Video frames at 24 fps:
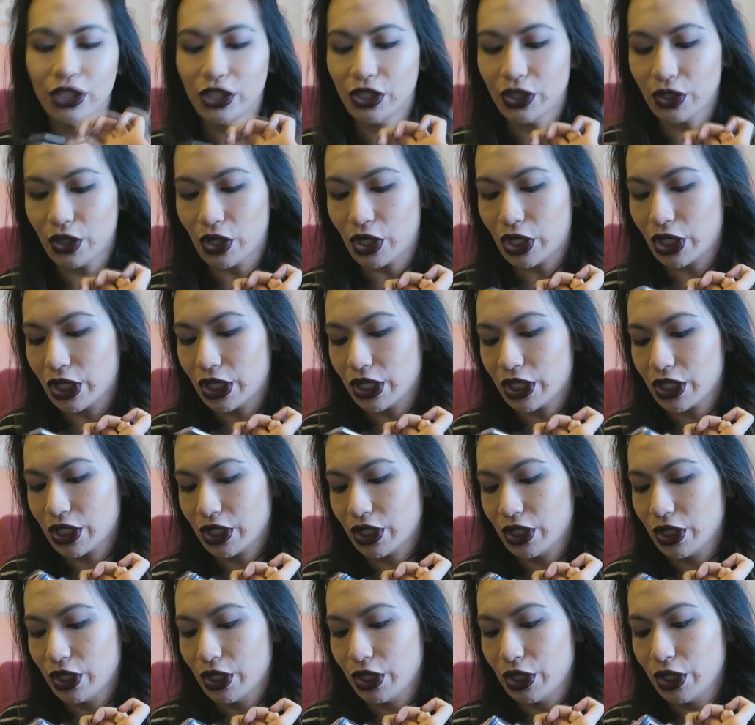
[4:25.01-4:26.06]
dark
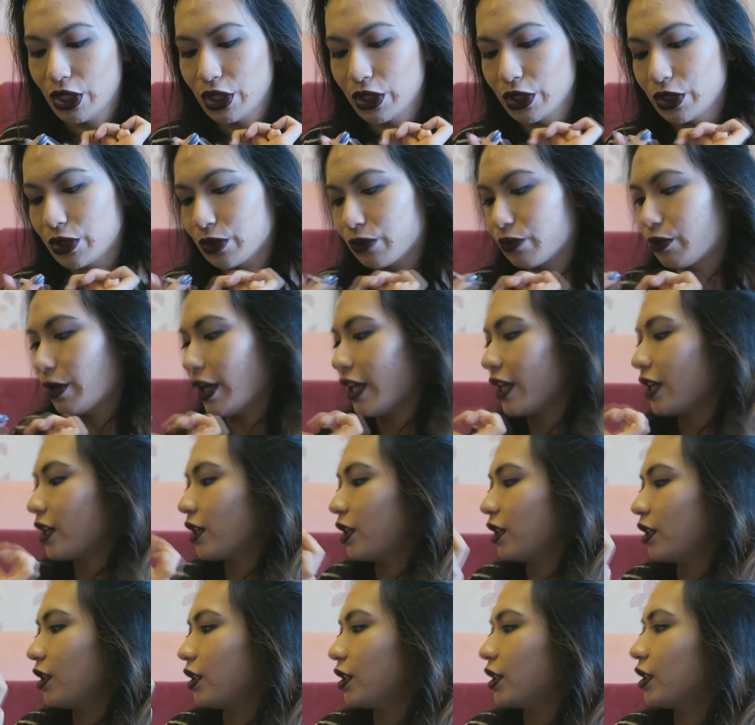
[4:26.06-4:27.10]
gray
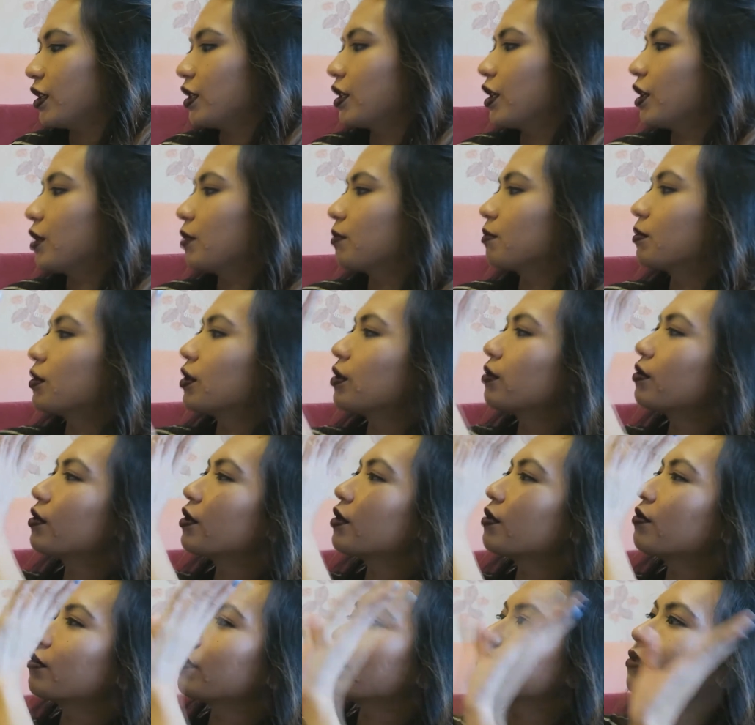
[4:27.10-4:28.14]
color. No,
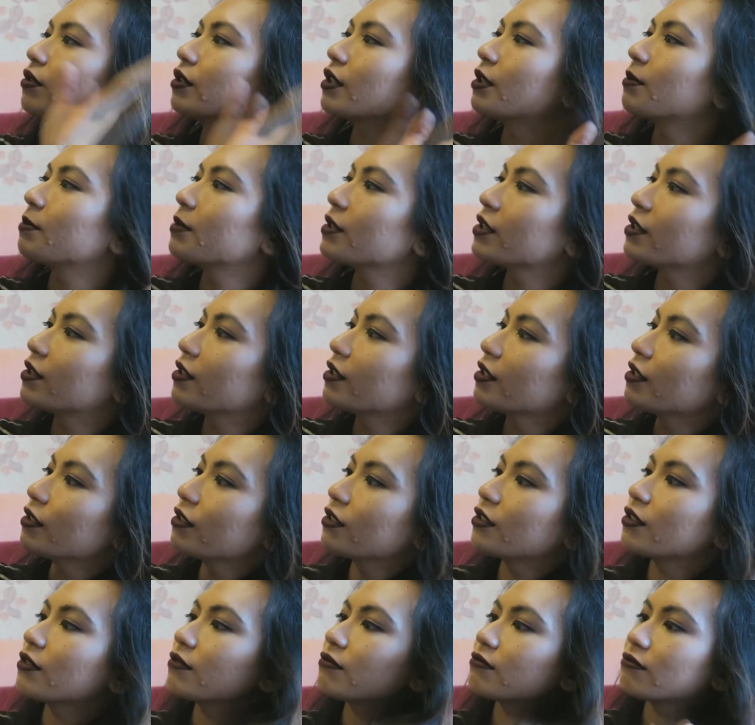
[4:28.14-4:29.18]
let me see.
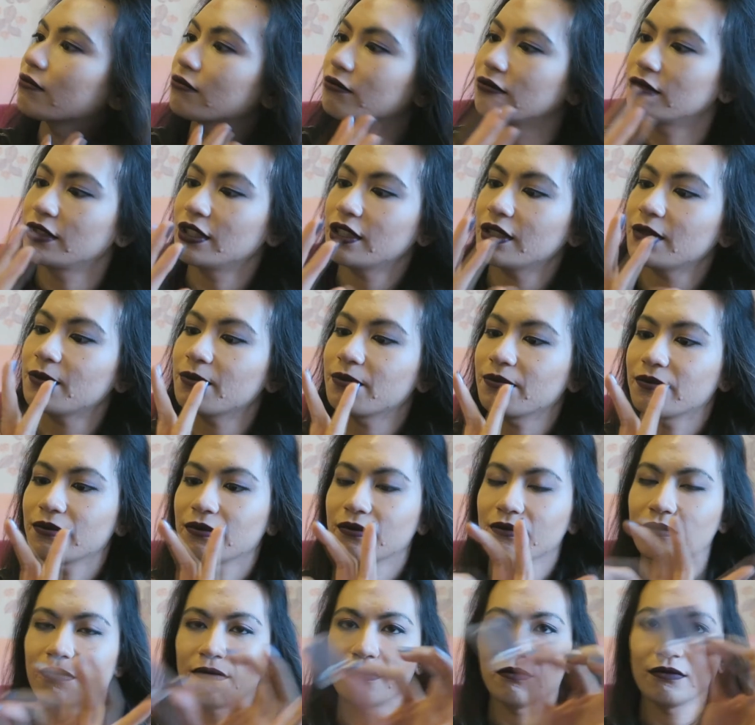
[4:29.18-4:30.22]
No, yep.
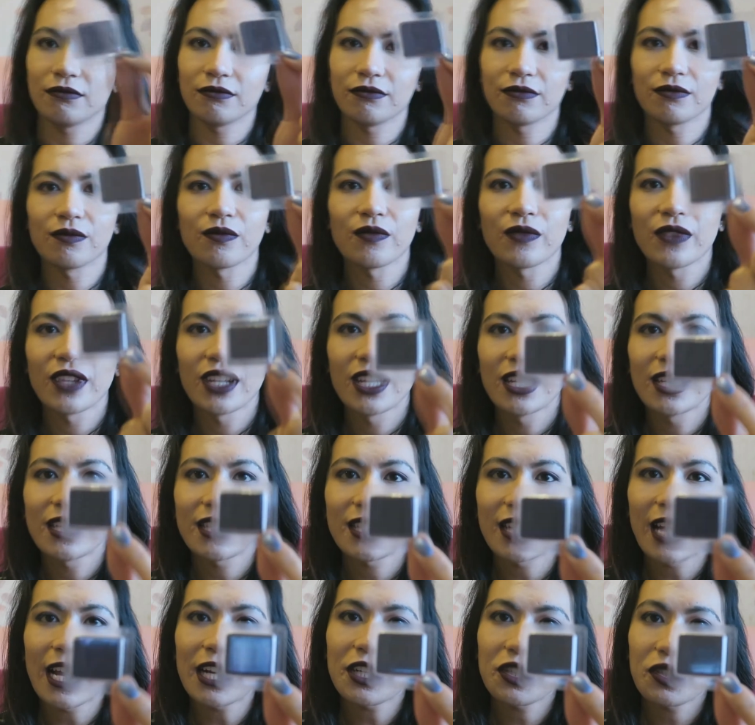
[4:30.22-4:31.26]

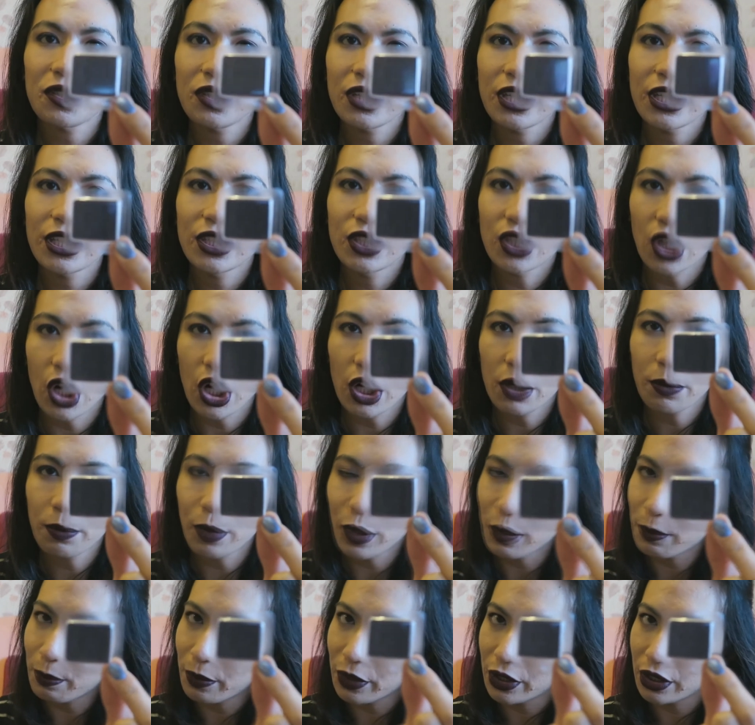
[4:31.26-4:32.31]
It's actually a dark
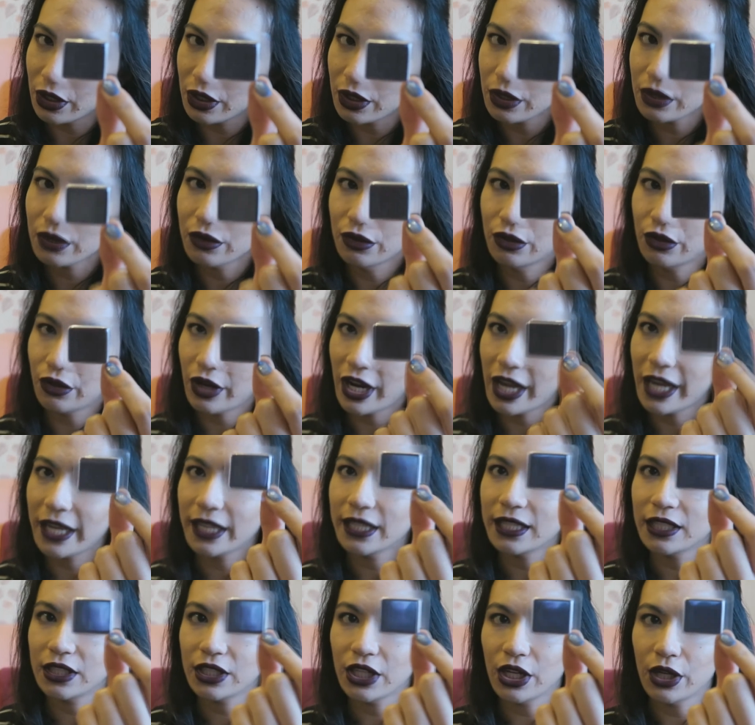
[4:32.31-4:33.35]
purple, gray
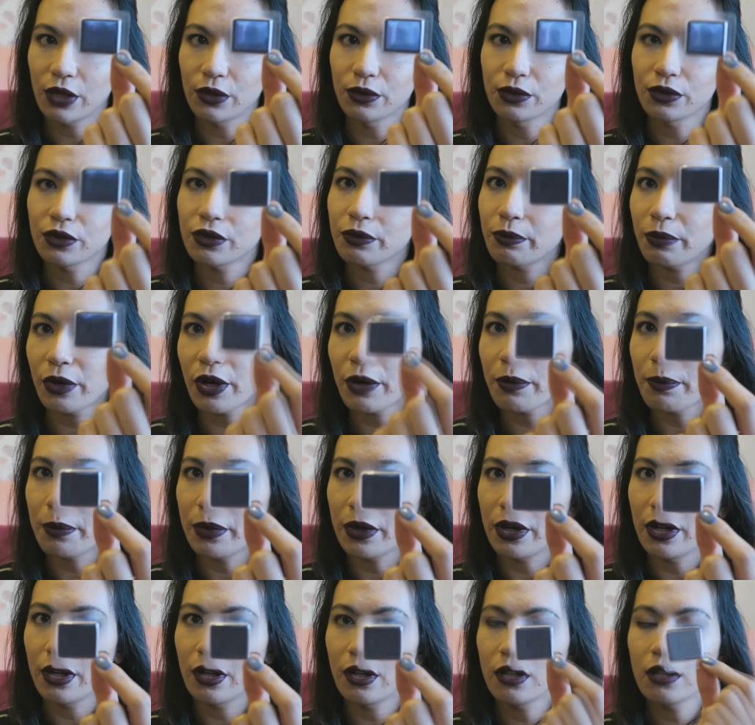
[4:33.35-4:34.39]
toned
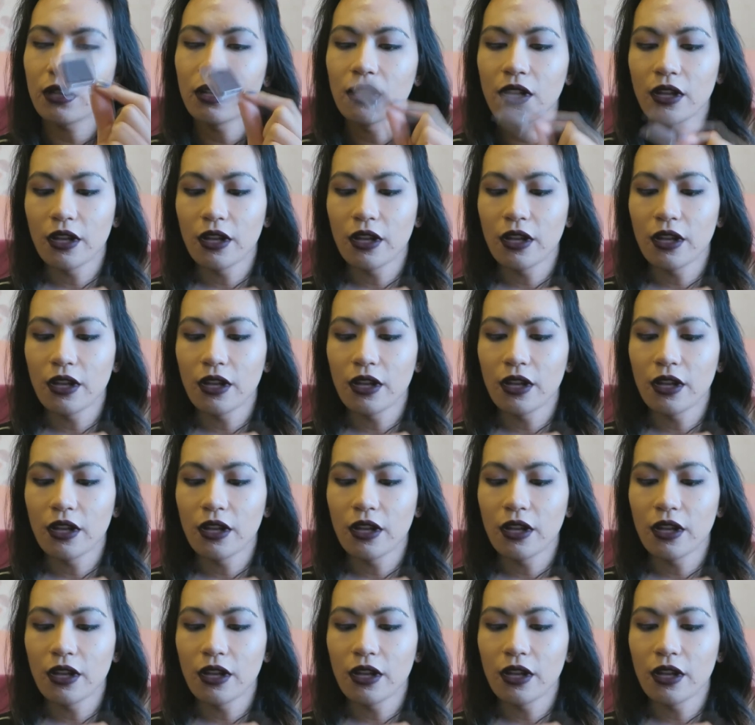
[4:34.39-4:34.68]
purple,